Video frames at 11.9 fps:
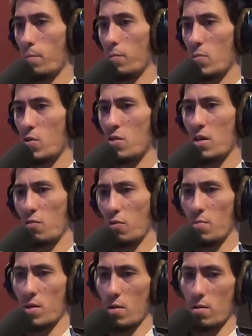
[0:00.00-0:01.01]
unique
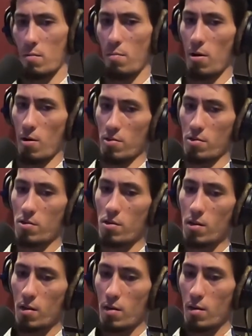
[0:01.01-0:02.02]
from the other parts.
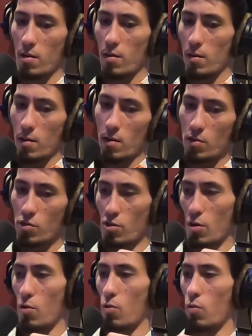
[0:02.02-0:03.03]

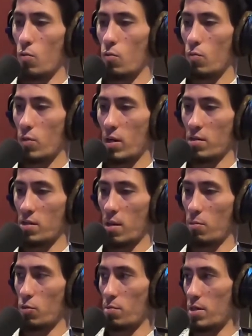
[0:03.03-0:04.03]
So an
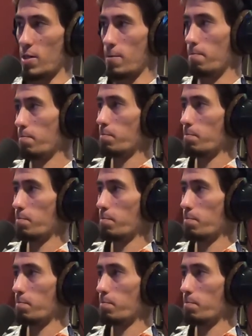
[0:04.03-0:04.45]
example would be,